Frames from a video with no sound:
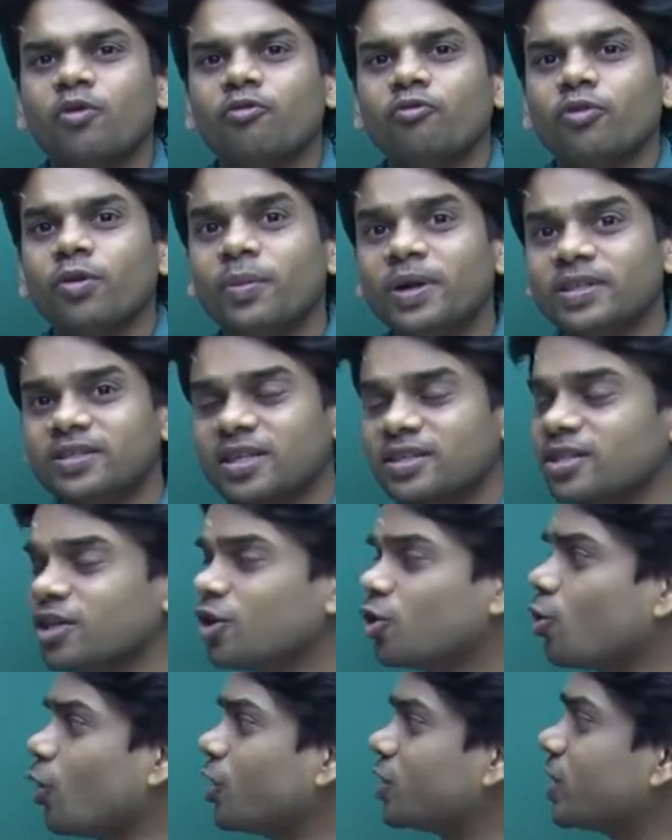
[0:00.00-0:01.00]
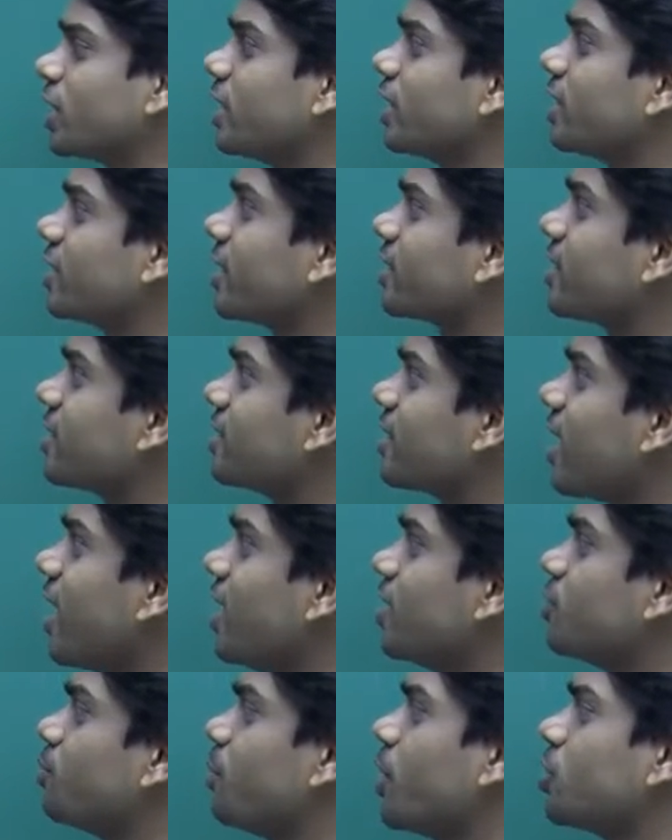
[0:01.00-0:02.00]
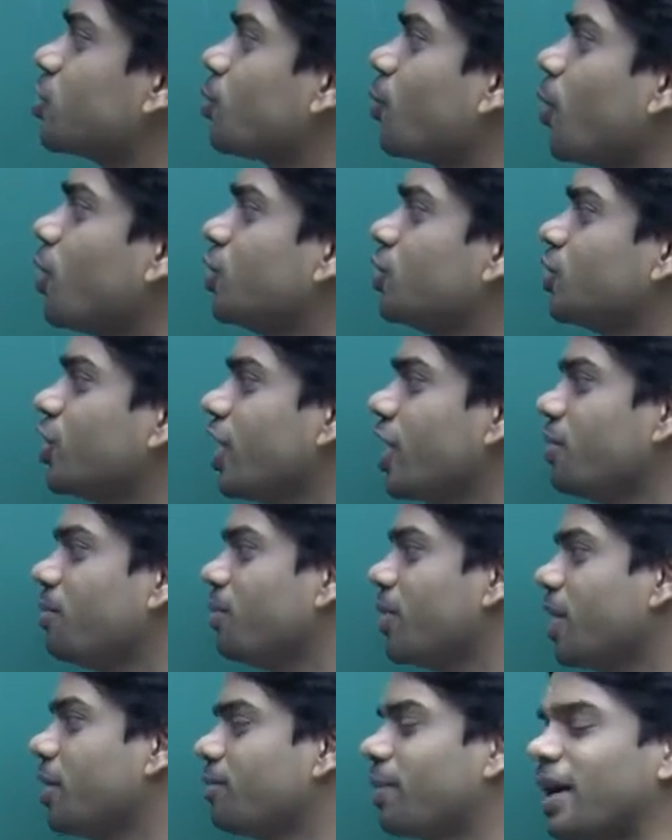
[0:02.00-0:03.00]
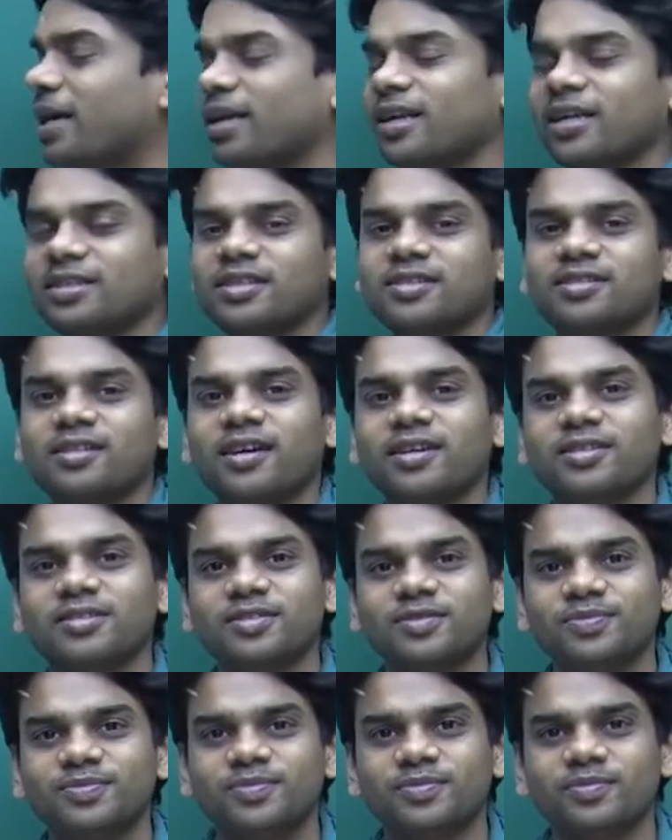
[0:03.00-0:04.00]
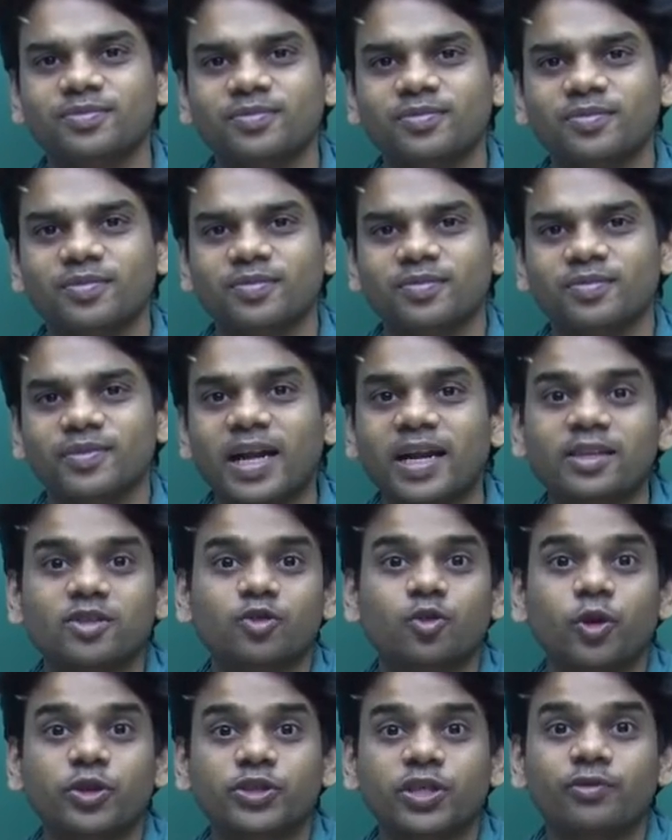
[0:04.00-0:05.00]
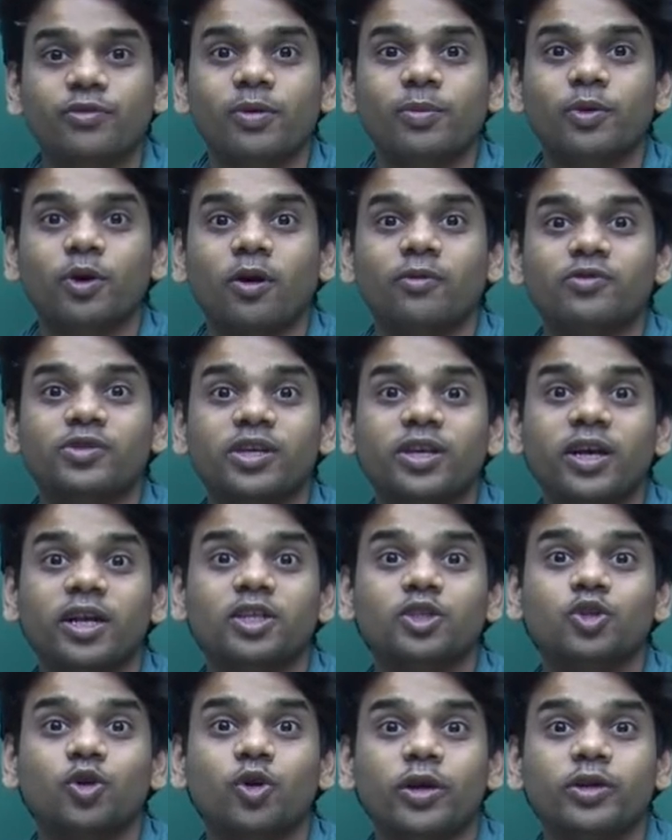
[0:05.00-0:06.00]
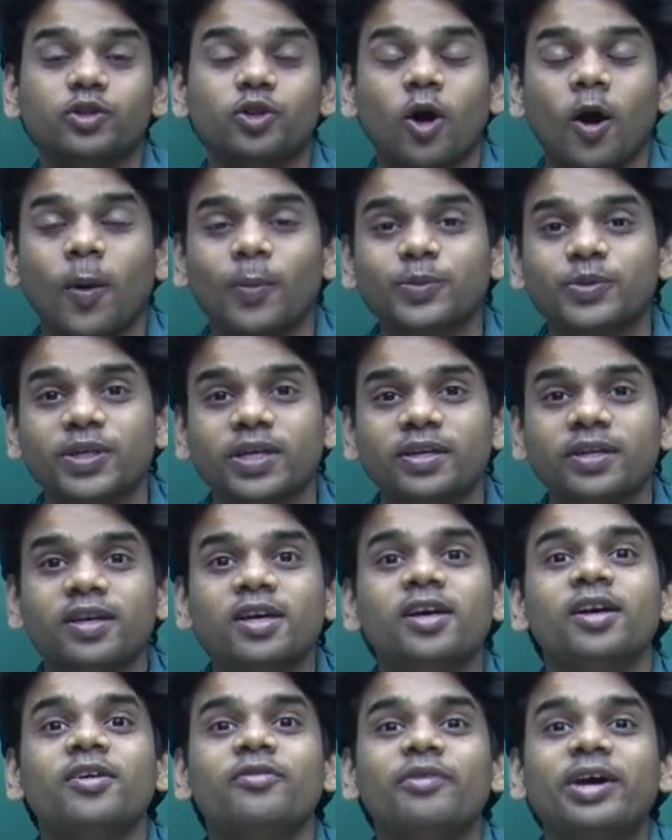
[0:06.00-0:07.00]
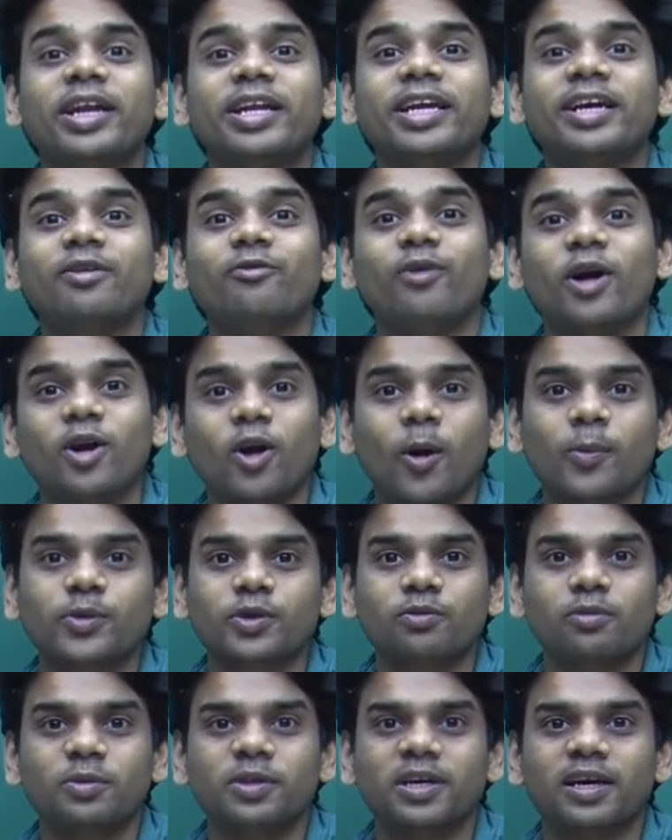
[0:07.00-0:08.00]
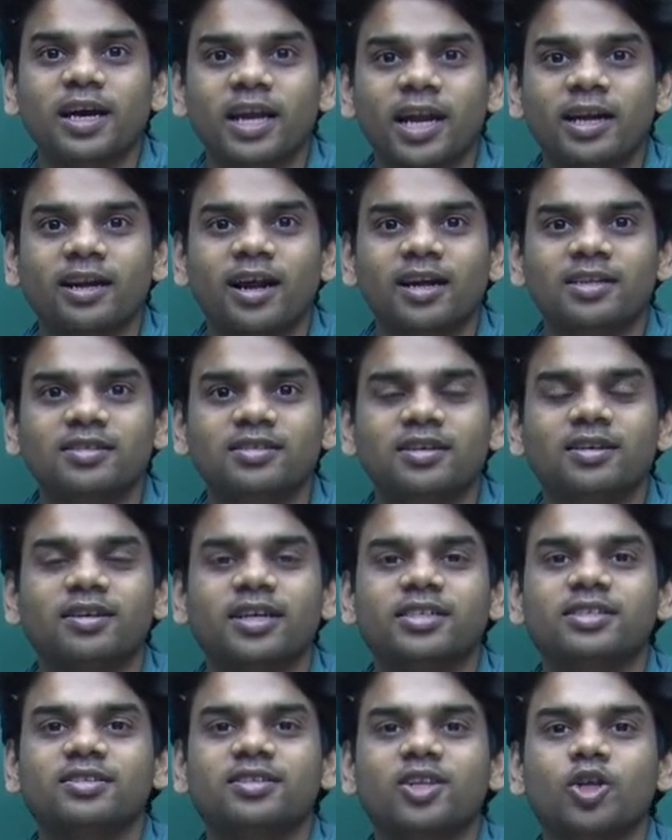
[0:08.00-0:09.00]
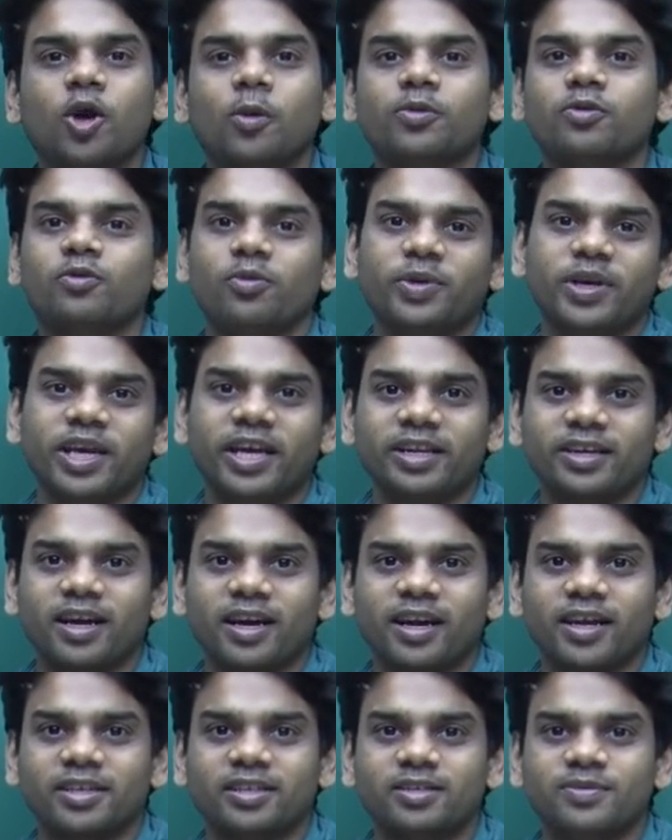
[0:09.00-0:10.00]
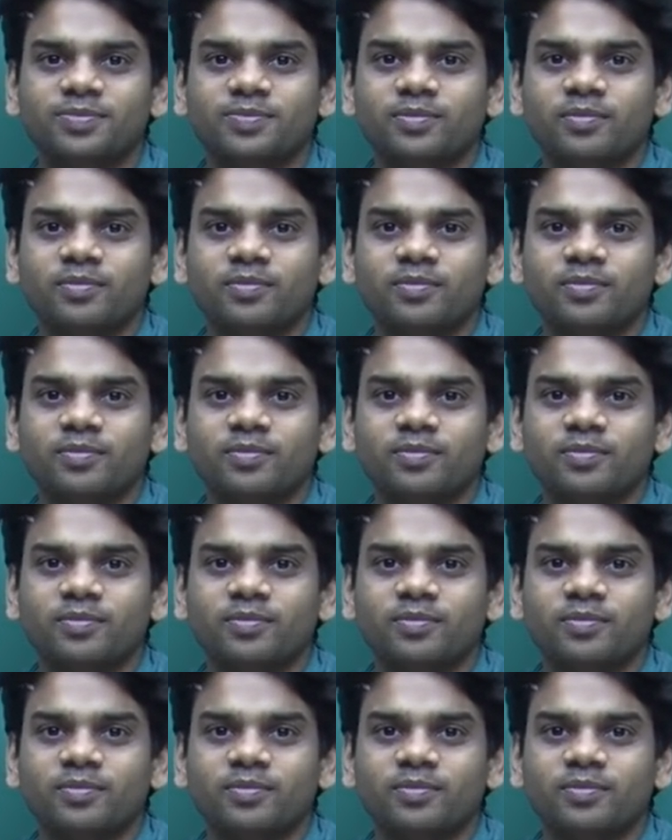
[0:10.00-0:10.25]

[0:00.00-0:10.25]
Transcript: We will be discussing question in this exercise based upon JEE main pattern exercise. That is, question will be of single choice option where one option will be the correct answer, rest three options will be incorrect.